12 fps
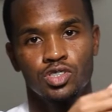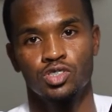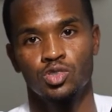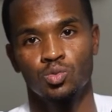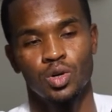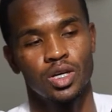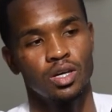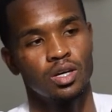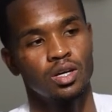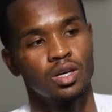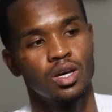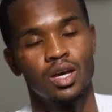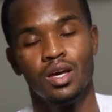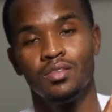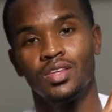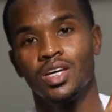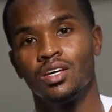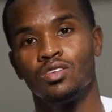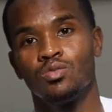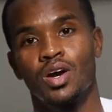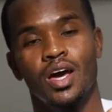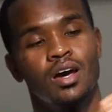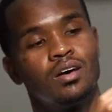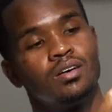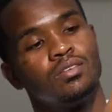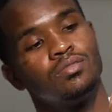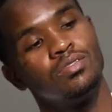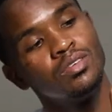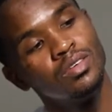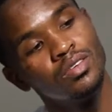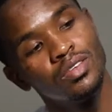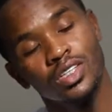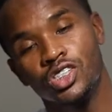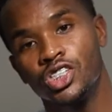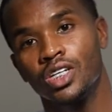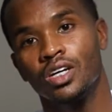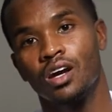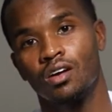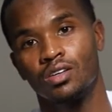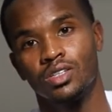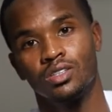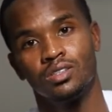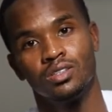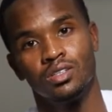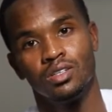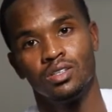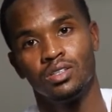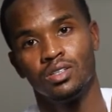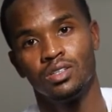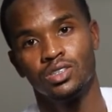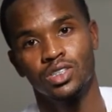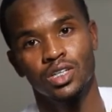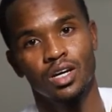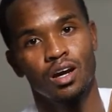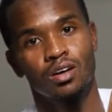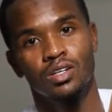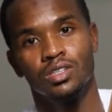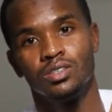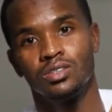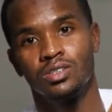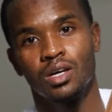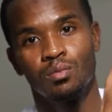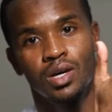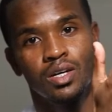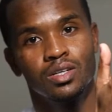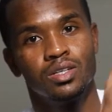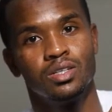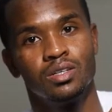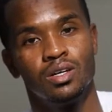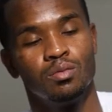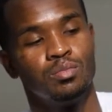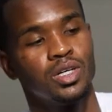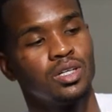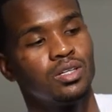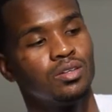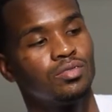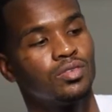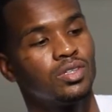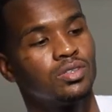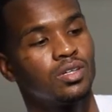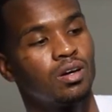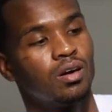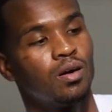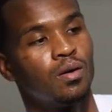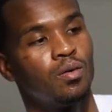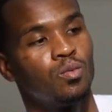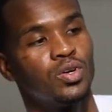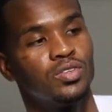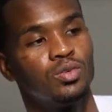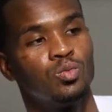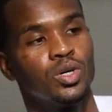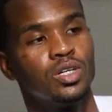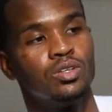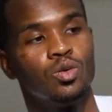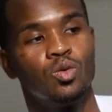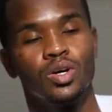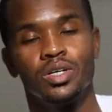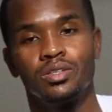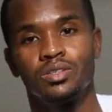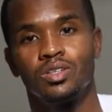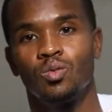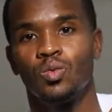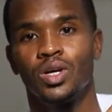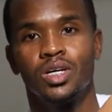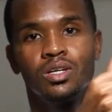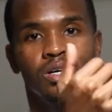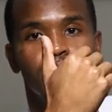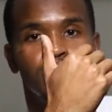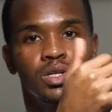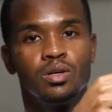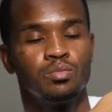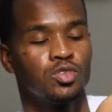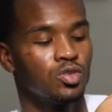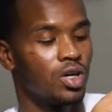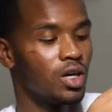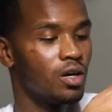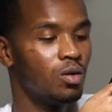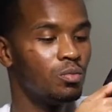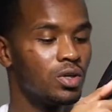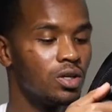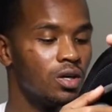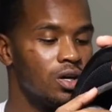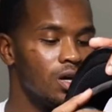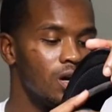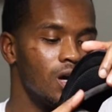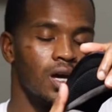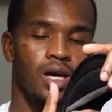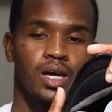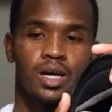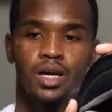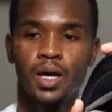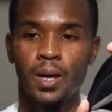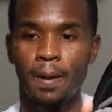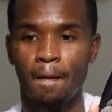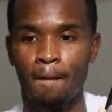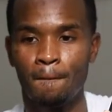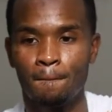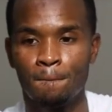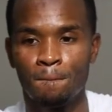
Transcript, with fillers: just swinging. Then you have the chin curtain. Chin curtains, they make a, a big difference um, with the wind noise and the wind coming up through the helmet. And